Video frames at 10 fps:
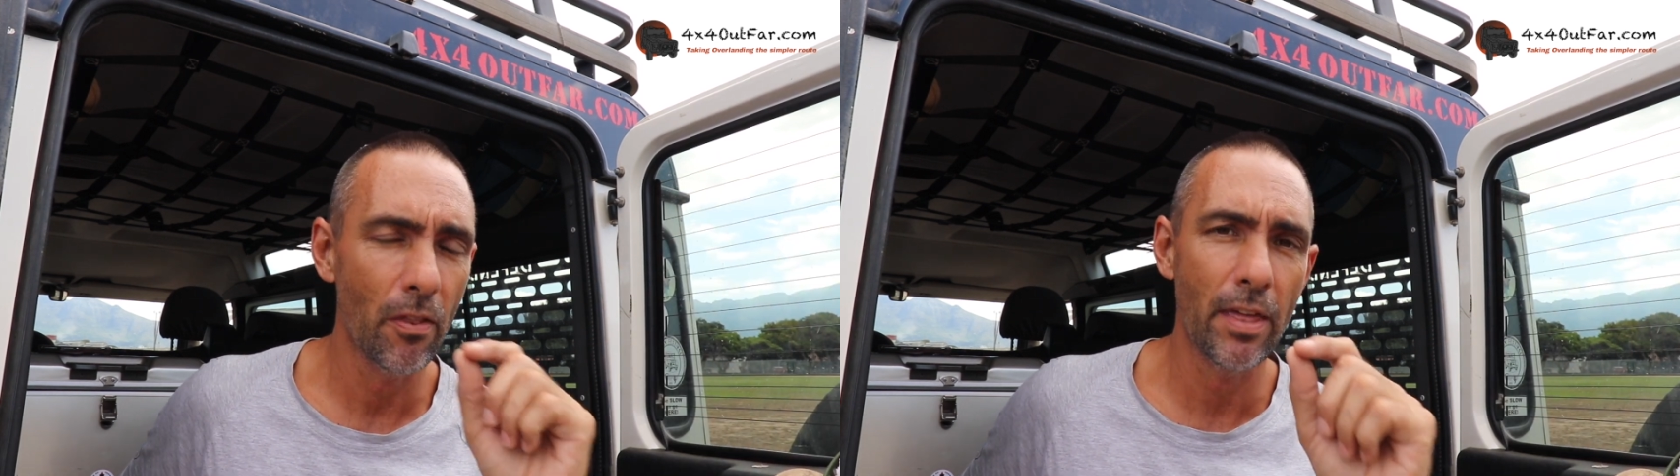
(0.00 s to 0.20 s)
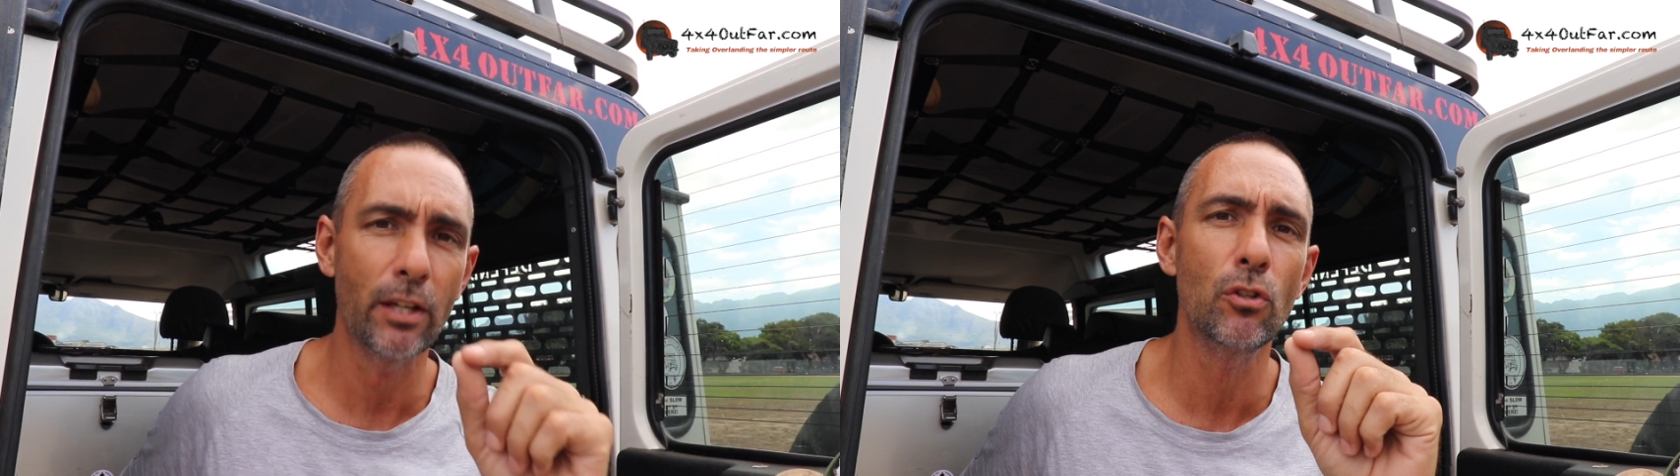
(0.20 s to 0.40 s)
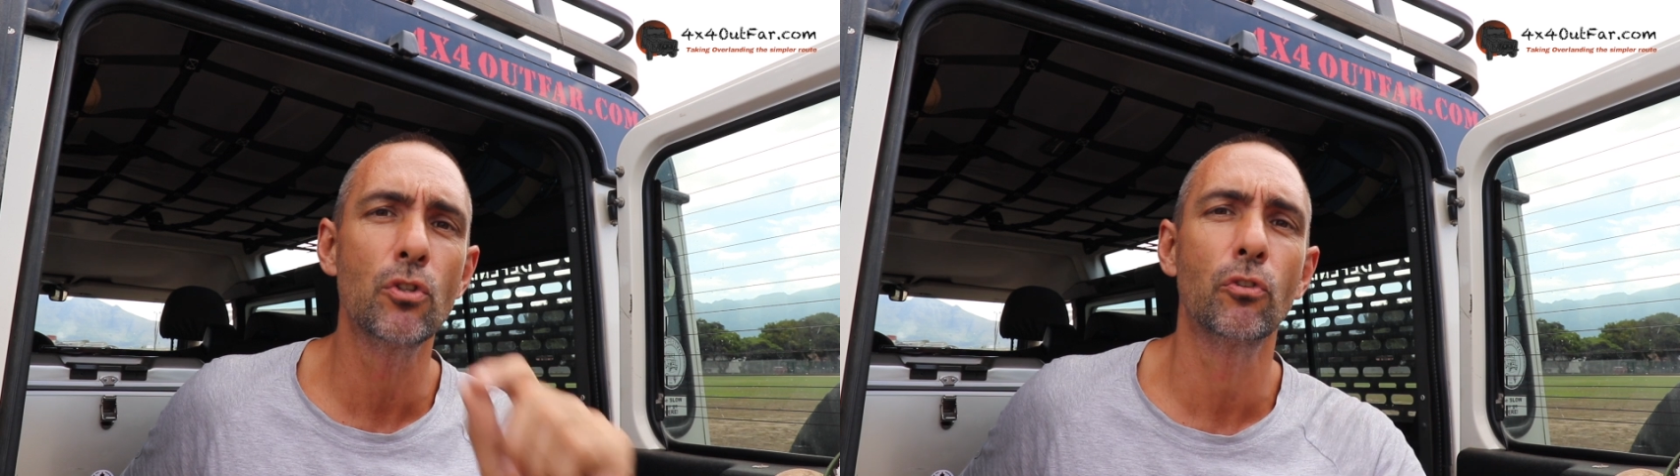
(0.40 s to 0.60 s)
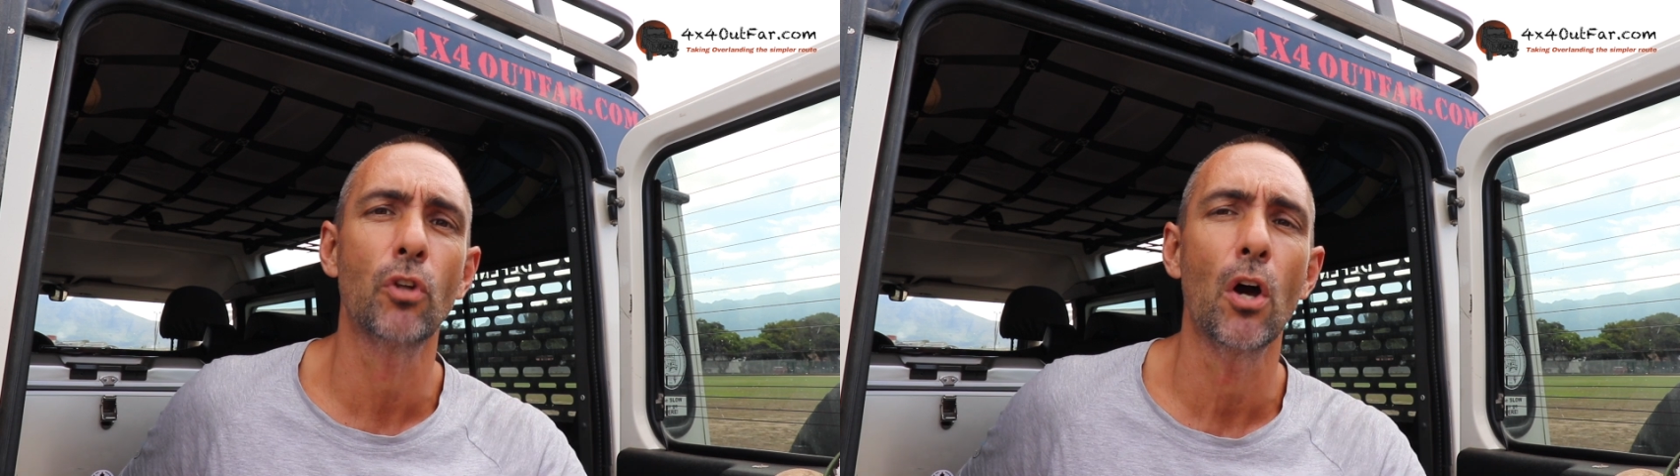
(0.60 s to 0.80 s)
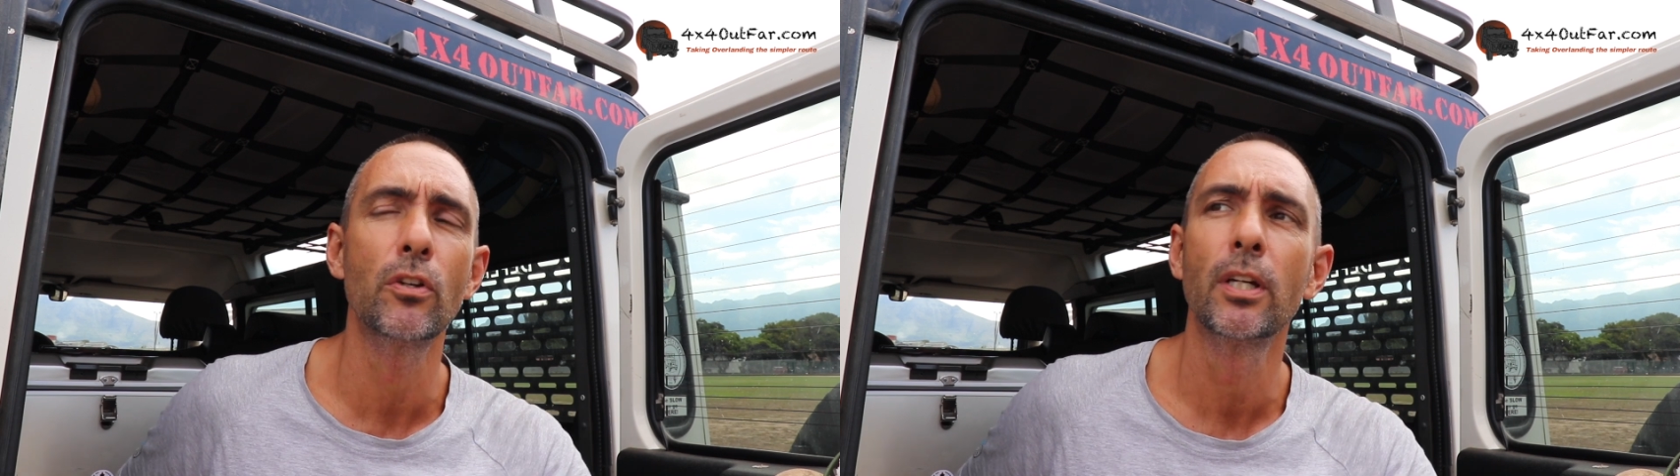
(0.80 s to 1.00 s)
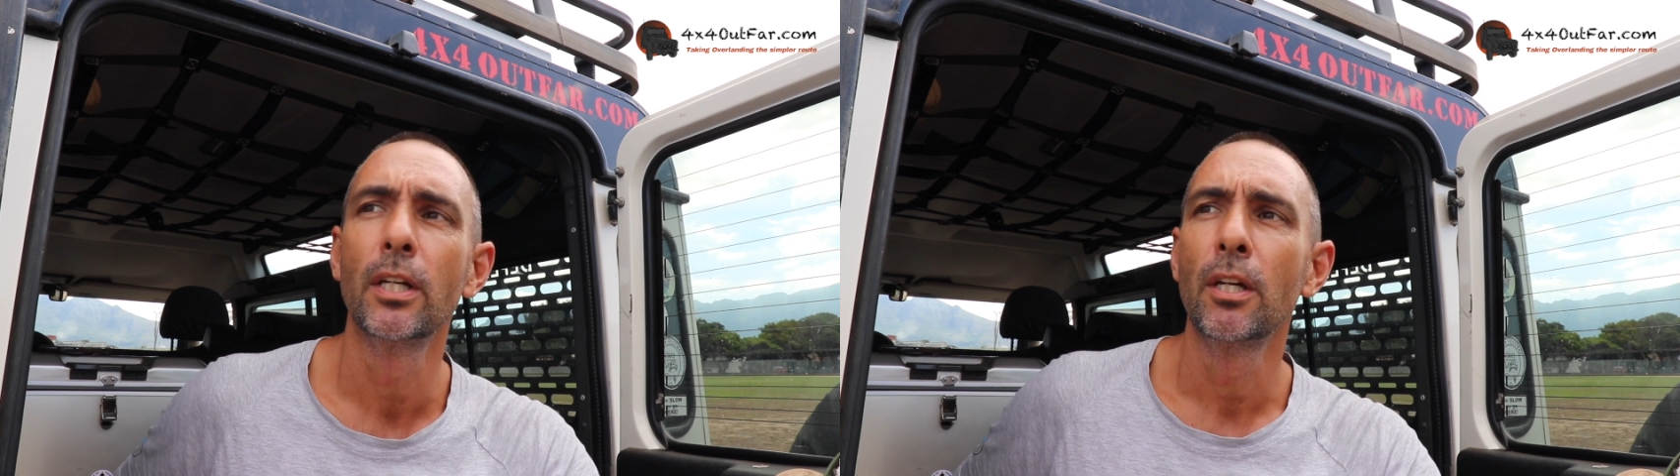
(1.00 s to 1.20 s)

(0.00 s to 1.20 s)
thank you to Stone